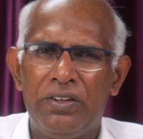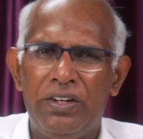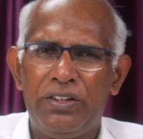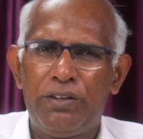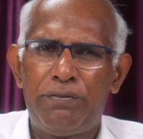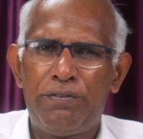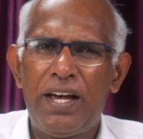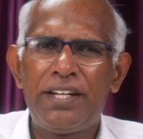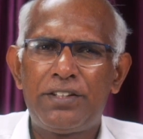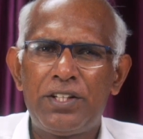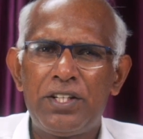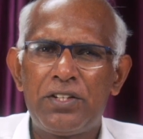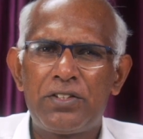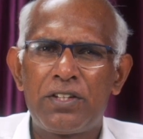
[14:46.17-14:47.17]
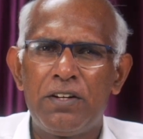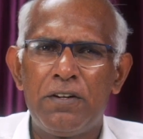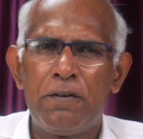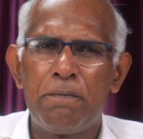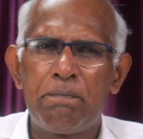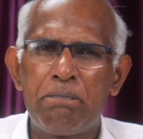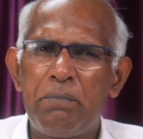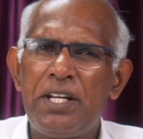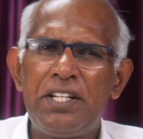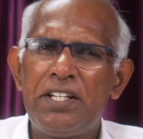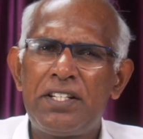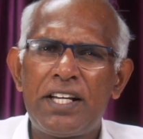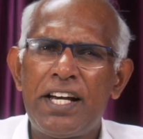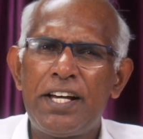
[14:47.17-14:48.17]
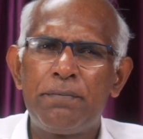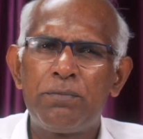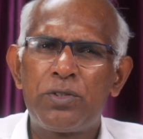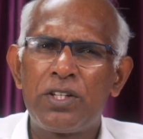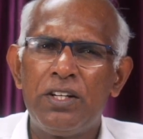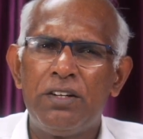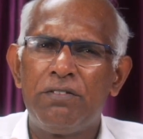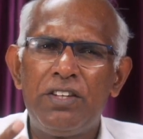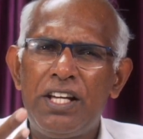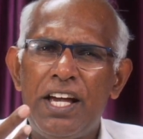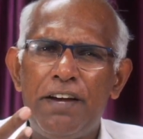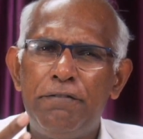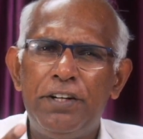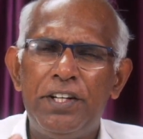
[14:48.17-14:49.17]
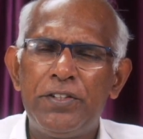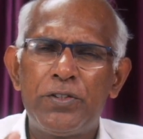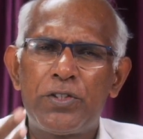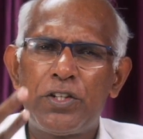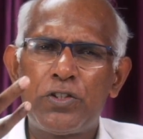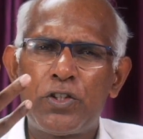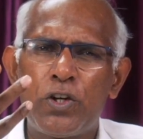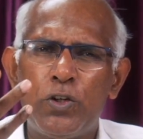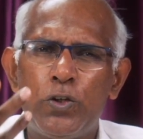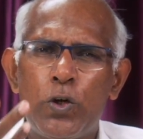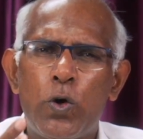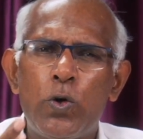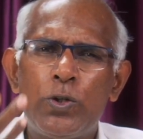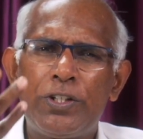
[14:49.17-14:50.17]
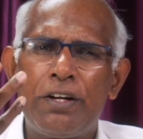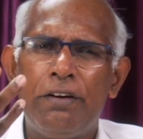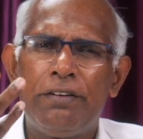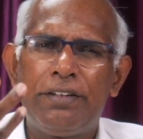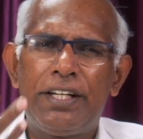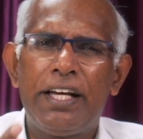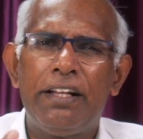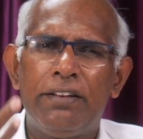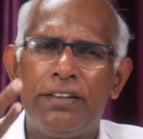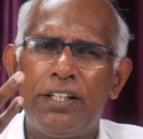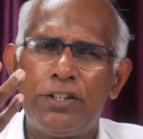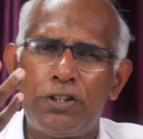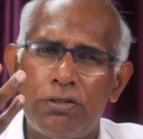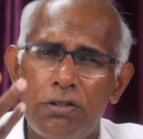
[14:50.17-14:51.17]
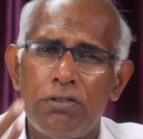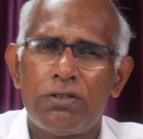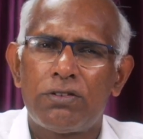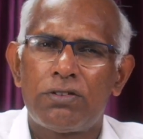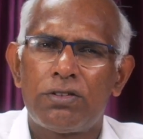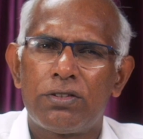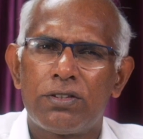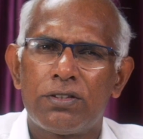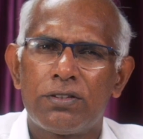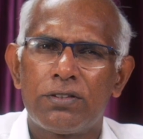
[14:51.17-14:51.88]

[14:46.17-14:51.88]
And the fact is, many times the evidences don't tell the truth.